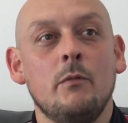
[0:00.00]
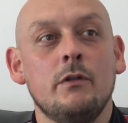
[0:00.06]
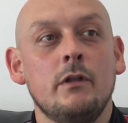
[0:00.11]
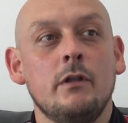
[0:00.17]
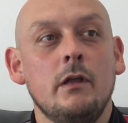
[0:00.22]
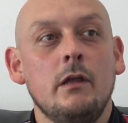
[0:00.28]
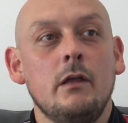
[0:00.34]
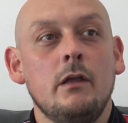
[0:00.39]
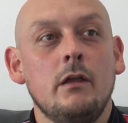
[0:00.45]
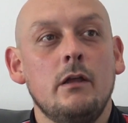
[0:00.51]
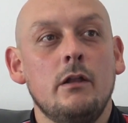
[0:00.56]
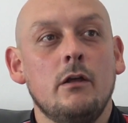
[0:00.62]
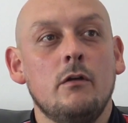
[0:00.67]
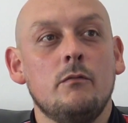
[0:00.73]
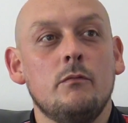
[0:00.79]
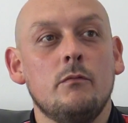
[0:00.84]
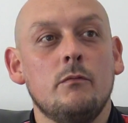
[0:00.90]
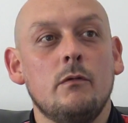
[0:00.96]
And
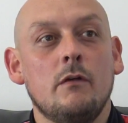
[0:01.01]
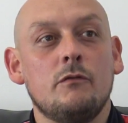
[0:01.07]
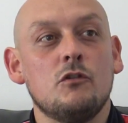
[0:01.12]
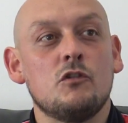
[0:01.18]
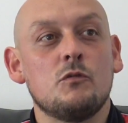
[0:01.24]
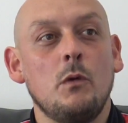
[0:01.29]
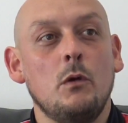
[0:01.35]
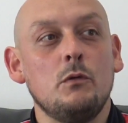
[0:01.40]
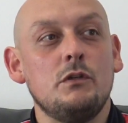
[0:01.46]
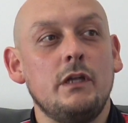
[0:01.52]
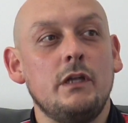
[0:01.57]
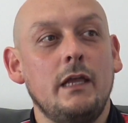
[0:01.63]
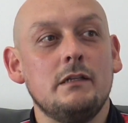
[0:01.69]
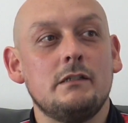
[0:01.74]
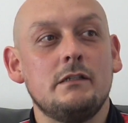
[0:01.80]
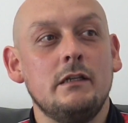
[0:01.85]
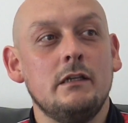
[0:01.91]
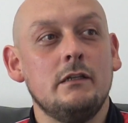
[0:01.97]
I've just spoke to
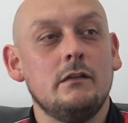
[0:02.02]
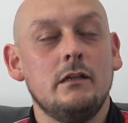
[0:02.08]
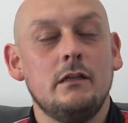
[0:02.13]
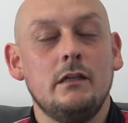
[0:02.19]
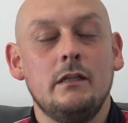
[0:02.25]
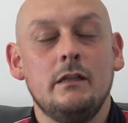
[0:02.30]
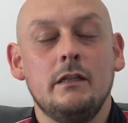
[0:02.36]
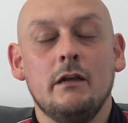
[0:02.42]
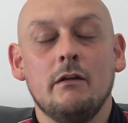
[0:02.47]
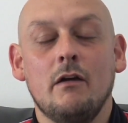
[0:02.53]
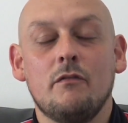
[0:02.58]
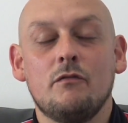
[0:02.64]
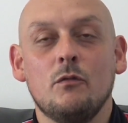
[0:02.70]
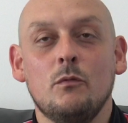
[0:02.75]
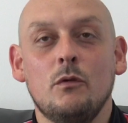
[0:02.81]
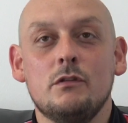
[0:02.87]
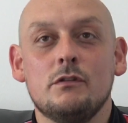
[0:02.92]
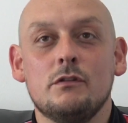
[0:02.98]
Yatesy in there
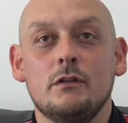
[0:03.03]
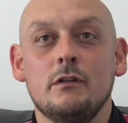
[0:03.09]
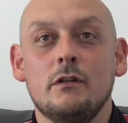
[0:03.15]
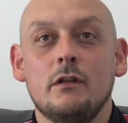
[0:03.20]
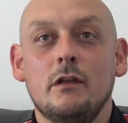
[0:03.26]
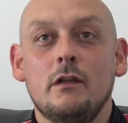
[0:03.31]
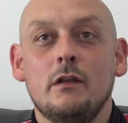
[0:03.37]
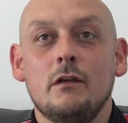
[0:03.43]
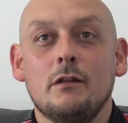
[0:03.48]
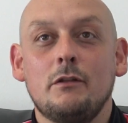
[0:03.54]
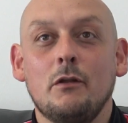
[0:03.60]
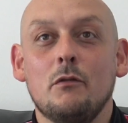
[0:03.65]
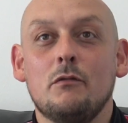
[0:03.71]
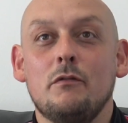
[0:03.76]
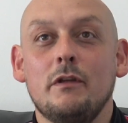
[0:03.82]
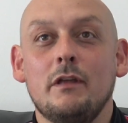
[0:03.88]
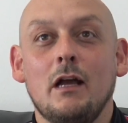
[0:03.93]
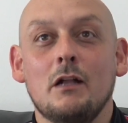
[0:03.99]
afterwards, and I
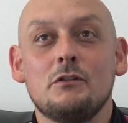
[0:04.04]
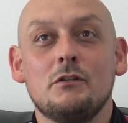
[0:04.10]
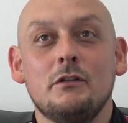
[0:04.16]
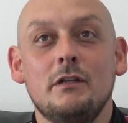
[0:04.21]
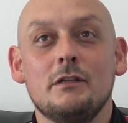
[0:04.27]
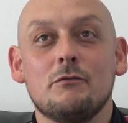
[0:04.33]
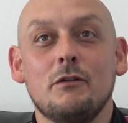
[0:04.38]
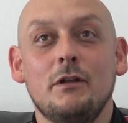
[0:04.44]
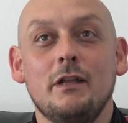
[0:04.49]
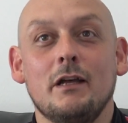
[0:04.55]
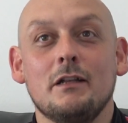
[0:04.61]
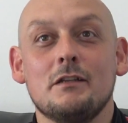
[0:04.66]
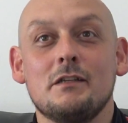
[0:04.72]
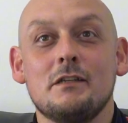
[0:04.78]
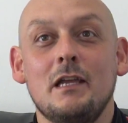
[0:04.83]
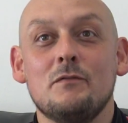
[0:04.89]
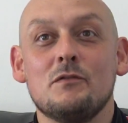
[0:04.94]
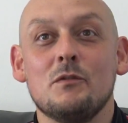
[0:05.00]
don't think actually he's really had a
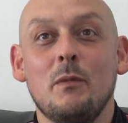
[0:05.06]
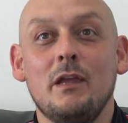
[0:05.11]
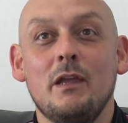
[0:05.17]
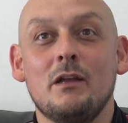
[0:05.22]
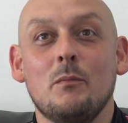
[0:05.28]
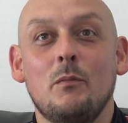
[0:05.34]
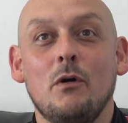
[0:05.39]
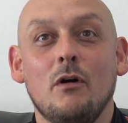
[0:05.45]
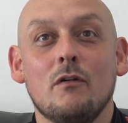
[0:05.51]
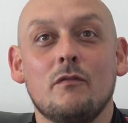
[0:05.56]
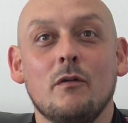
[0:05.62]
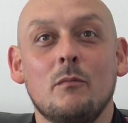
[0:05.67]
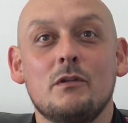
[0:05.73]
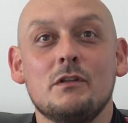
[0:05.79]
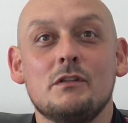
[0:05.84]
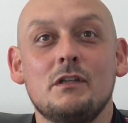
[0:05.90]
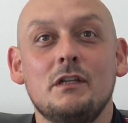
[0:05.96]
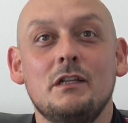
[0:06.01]
save to make apart from
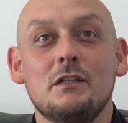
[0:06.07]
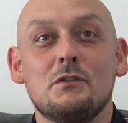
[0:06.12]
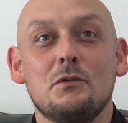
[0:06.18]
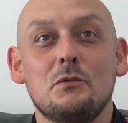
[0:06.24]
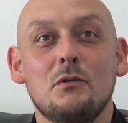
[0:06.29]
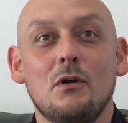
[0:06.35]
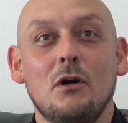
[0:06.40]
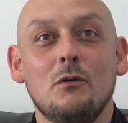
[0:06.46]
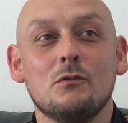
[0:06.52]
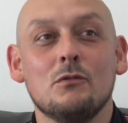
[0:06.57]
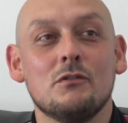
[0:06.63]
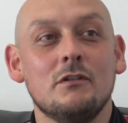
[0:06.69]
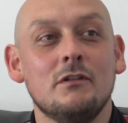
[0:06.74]
conceding 2 goals.